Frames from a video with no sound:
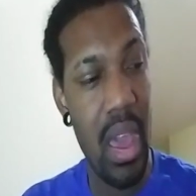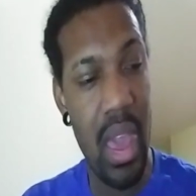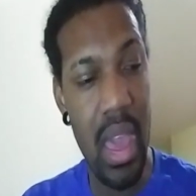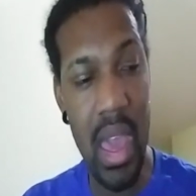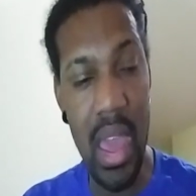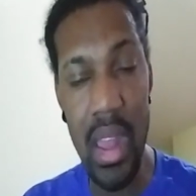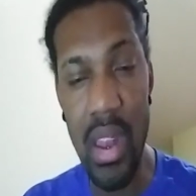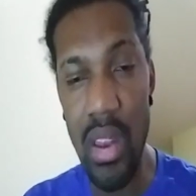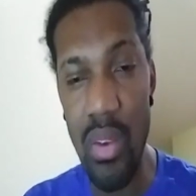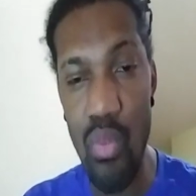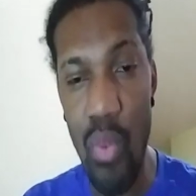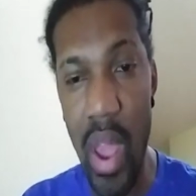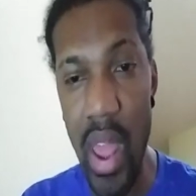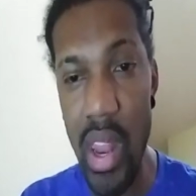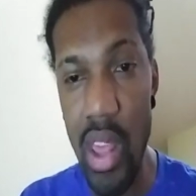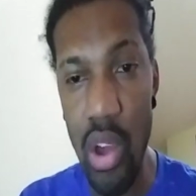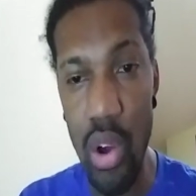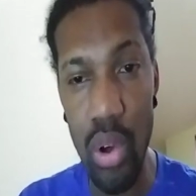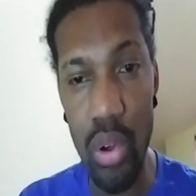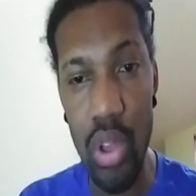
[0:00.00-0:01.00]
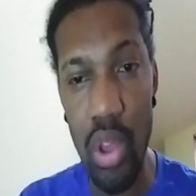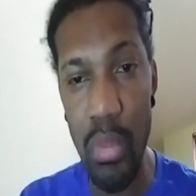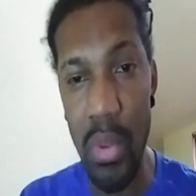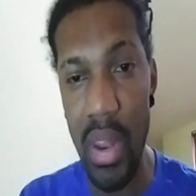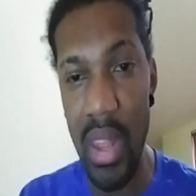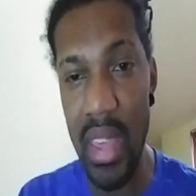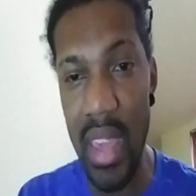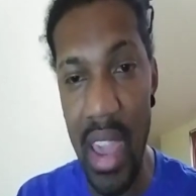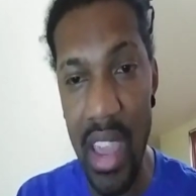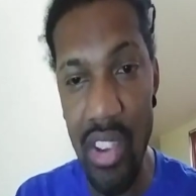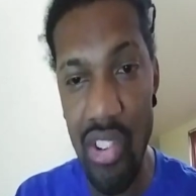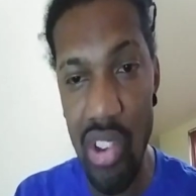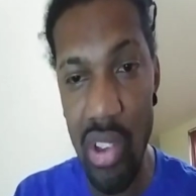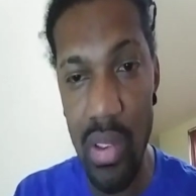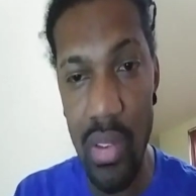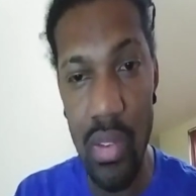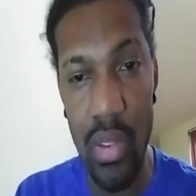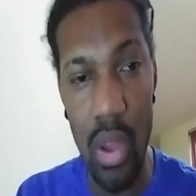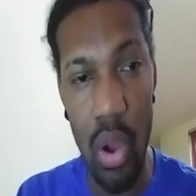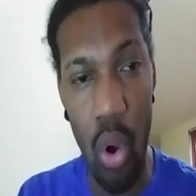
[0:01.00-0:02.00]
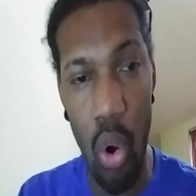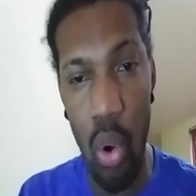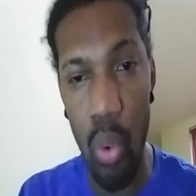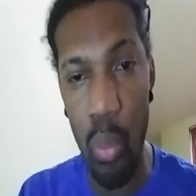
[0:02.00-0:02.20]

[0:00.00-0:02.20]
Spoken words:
in radio communications